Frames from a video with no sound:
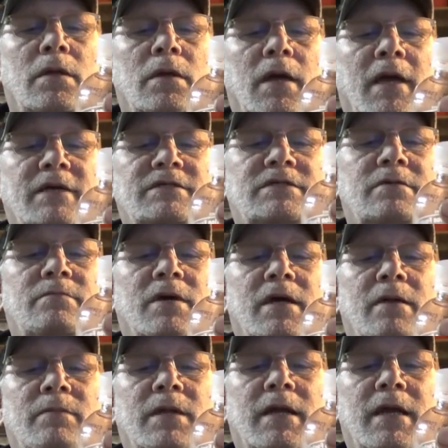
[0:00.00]
has some
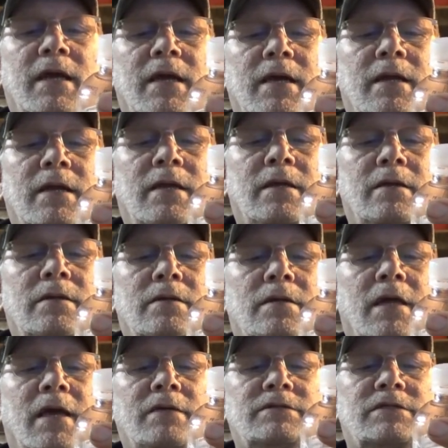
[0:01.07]
vitamin A in it,
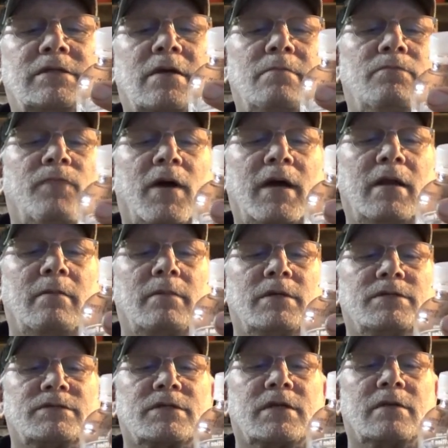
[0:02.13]
has some
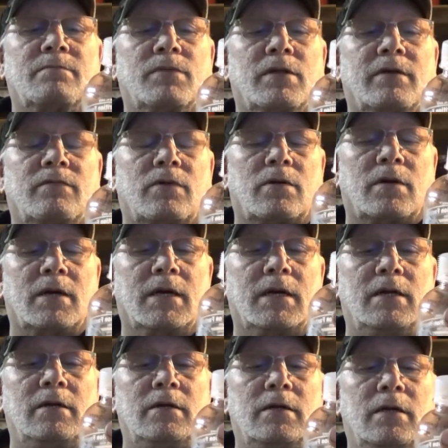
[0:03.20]
vitamins in it, believe it or not.